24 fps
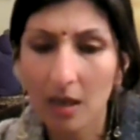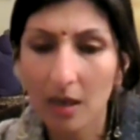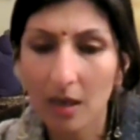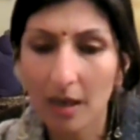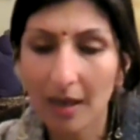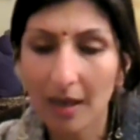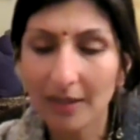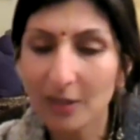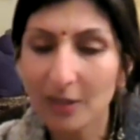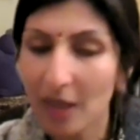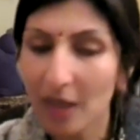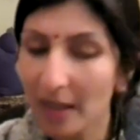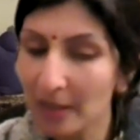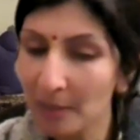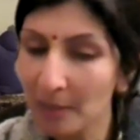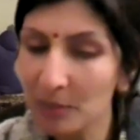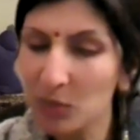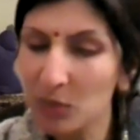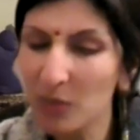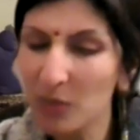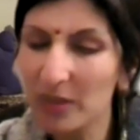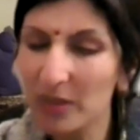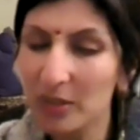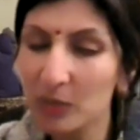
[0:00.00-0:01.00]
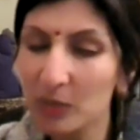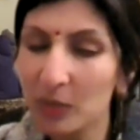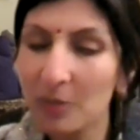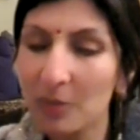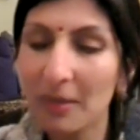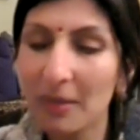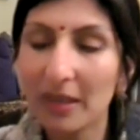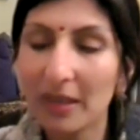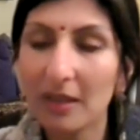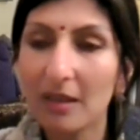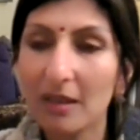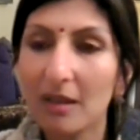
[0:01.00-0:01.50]
I'm sorry, I just want to
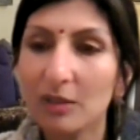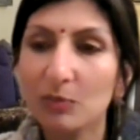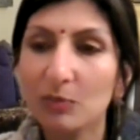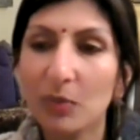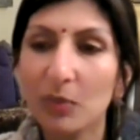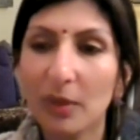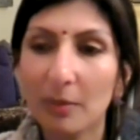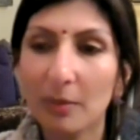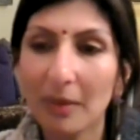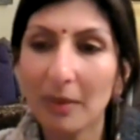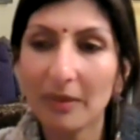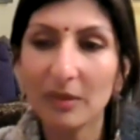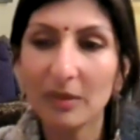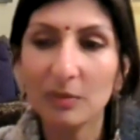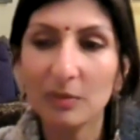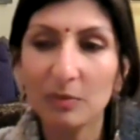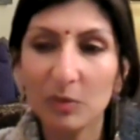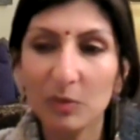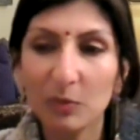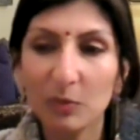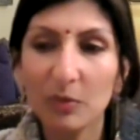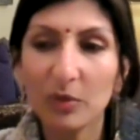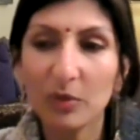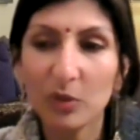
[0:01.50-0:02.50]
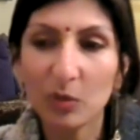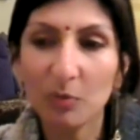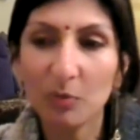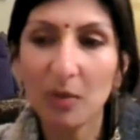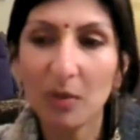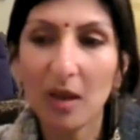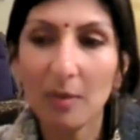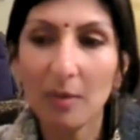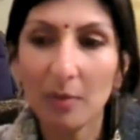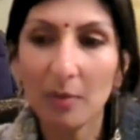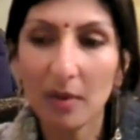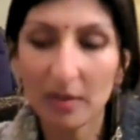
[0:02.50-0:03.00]
make a last point about this spiritual
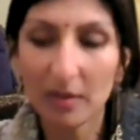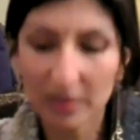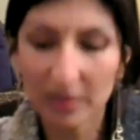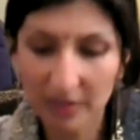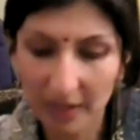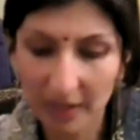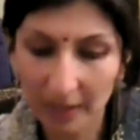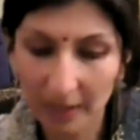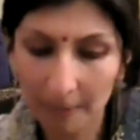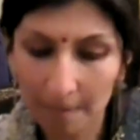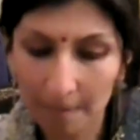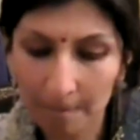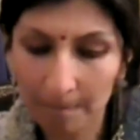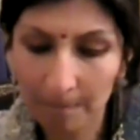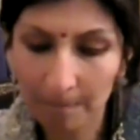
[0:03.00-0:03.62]
bypass thing,